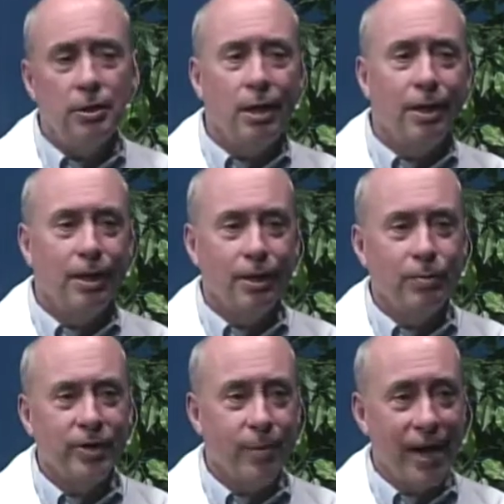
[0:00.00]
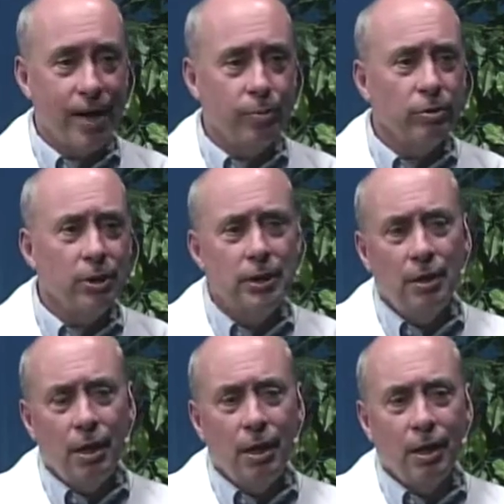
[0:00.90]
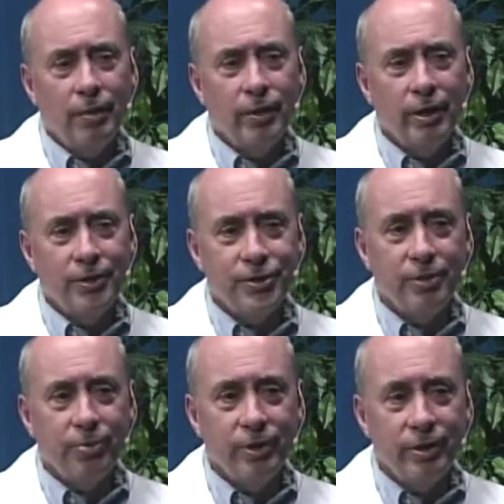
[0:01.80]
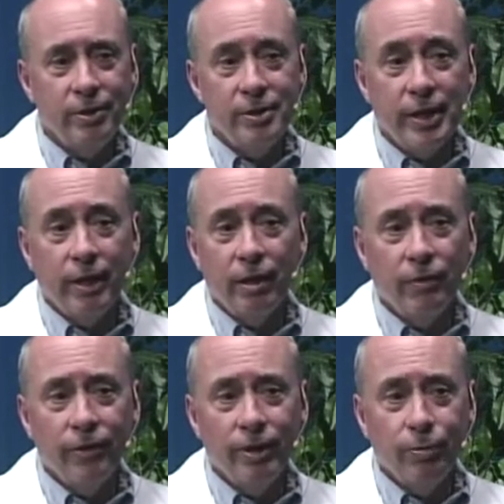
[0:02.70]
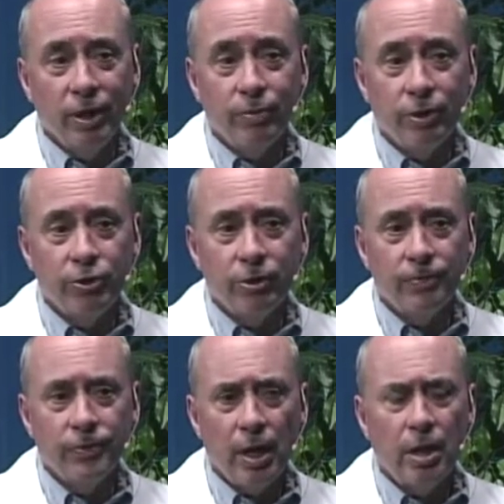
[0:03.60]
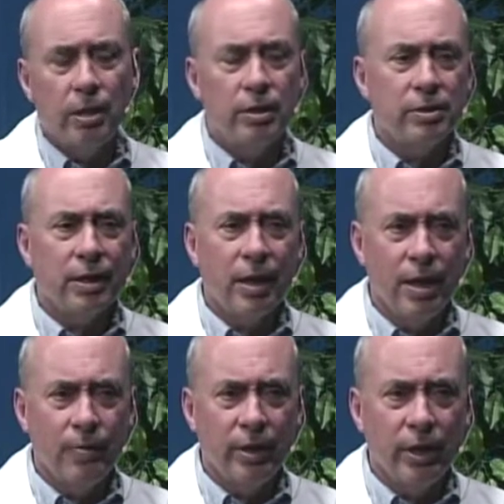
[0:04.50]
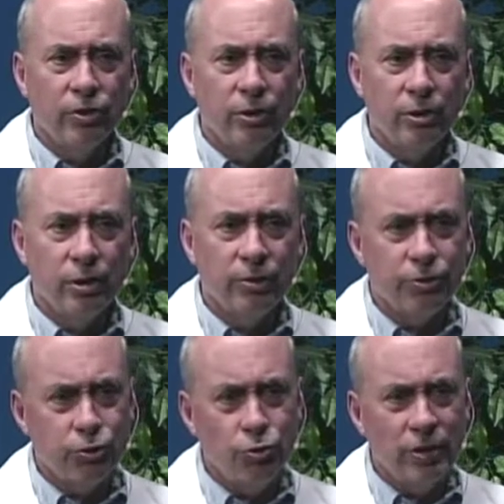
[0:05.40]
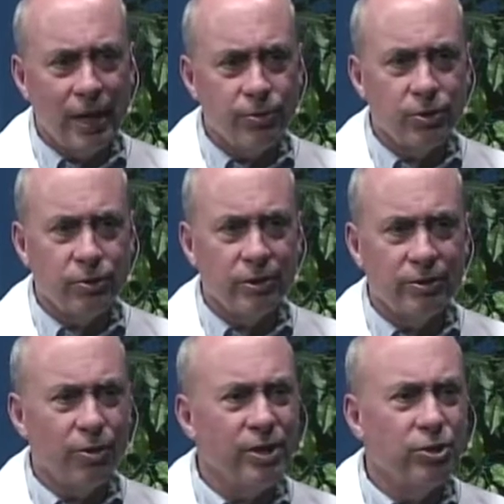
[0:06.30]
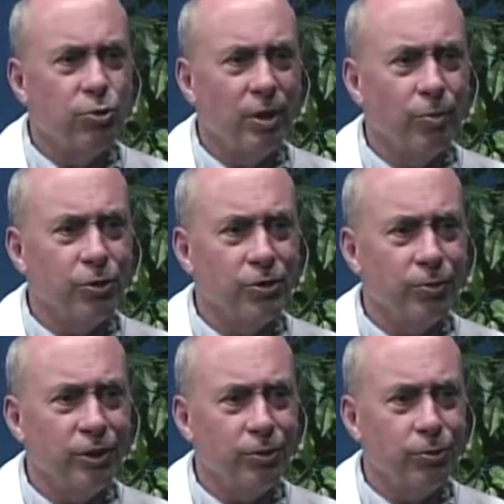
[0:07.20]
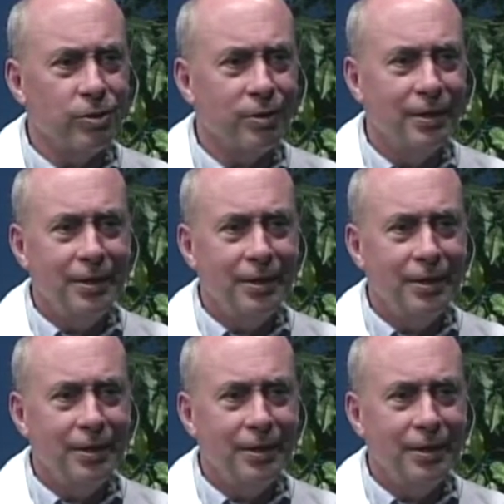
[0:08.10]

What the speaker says: Am I hyper? And it simply is that elevated blood pressure. And it's the combination, there's 2 types to it. There's always 2 numbers that we use.